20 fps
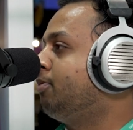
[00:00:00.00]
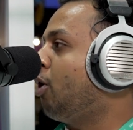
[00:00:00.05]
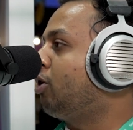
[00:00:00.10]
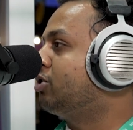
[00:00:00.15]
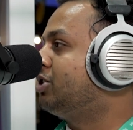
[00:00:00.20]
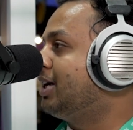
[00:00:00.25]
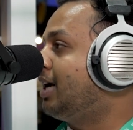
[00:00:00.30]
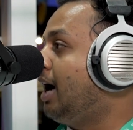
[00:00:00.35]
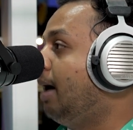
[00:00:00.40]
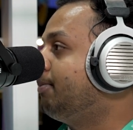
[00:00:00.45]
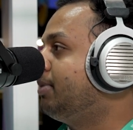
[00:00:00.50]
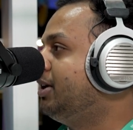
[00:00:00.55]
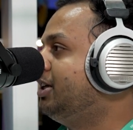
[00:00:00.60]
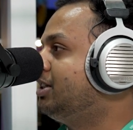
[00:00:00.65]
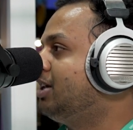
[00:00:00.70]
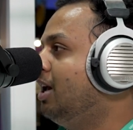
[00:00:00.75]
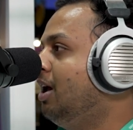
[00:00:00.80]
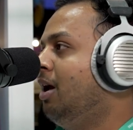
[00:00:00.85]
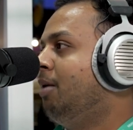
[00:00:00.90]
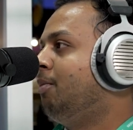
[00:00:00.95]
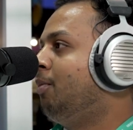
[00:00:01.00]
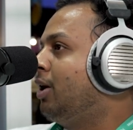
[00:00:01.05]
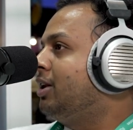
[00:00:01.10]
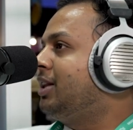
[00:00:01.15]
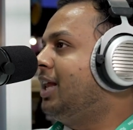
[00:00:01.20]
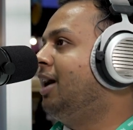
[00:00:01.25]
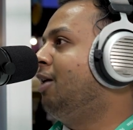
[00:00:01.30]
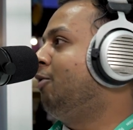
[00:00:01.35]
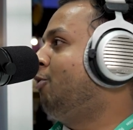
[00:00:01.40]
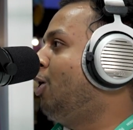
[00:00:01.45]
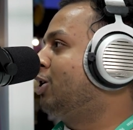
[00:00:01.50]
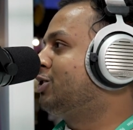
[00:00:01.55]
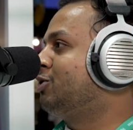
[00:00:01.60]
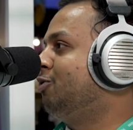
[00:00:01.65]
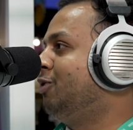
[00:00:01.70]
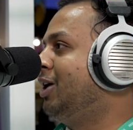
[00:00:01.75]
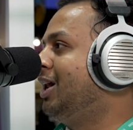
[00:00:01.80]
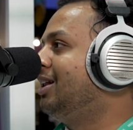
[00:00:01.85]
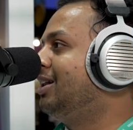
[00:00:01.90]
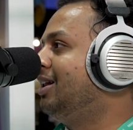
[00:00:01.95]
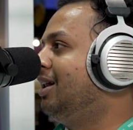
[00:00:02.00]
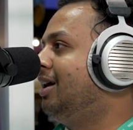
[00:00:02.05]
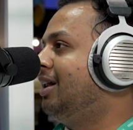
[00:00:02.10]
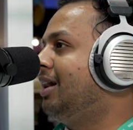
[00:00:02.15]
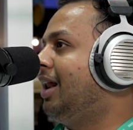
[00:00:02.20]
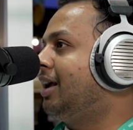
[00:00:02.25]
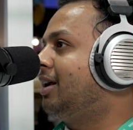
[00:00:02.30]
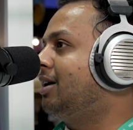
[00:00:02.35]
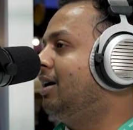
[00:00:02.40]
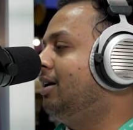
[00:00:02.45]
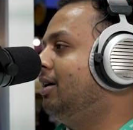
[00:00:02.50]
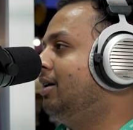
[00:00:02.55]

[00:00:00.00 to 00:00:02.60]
proxy companies, but they works well, like